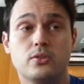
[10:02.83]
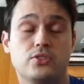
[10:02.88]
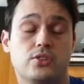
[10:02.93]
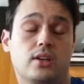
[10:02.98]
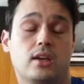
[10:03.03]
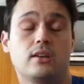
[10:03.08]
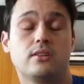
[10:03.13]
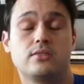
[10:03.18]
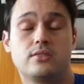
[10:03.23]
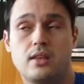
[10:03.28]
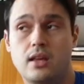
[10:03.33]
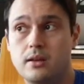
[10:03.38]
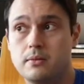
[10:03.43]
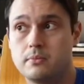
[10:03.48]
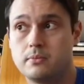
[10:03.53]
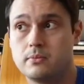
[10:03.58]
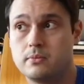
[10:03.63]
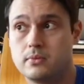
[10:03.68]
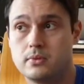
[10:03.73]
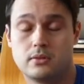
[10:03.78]
change
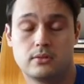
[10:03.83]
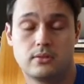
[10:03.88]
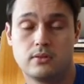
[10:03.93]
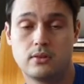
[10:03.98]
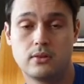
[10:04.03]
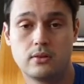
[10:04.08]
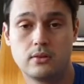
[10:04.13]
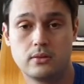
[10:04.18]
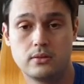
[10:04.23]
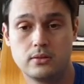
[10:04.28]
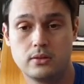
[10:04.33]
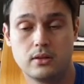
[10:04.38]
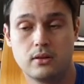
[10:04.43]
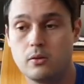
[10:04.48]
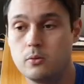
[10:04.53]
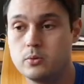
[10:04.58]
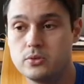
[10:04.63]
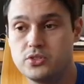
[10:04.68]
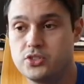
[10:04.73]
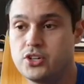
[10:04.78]
them. So you can
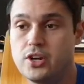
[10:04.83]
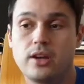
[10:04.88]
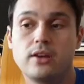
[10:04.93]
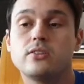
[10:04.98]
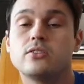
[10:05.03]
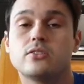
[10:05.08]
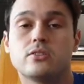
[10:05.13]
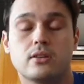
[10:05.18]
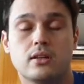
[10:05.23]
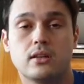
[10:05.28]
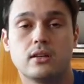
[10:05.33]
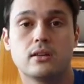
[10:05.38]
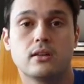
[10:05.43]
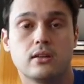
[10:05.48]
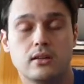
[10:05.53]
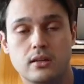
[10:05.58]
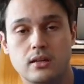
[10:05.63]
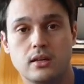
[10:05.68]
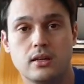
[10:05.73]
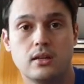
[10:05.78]
always change
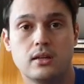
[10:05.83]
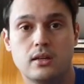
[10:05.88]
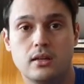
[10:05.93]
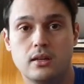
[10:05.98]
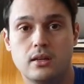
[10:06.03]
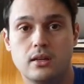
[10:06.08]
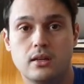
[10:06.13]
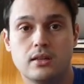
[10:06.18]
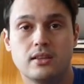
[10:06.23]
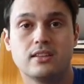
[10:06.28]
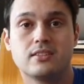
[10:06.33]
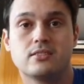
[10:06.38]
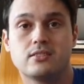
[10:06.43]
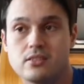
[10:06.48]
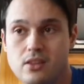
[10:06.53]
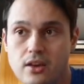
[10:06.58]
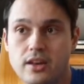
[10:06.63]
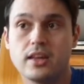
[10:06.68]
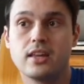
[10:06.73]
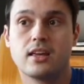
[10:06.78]
the
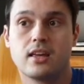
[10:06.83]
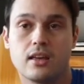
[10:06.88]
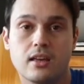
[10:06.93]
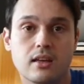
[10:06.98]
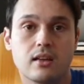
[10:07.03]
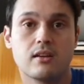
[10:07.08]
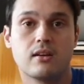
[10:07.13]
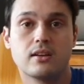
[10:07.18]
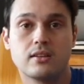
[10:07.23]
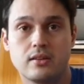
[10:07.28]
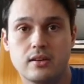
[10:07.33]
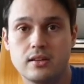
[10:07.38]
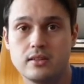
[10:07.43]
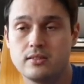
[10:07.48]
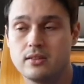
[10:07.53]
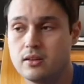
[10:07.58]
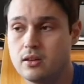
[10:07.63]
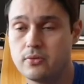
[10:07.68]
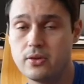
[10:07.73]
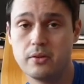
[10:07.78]
sonic
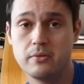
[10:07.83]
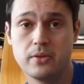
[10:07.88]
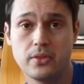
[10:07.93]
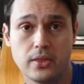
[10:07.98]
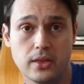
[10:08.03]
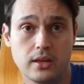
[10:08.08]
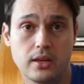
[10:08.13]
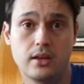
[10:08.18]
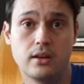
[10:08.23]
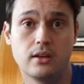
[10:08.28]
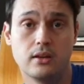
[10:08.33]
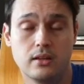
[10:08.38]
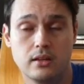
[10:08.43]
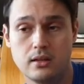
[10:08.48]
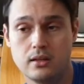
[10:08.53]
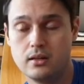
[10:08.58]
characteristic of everything here.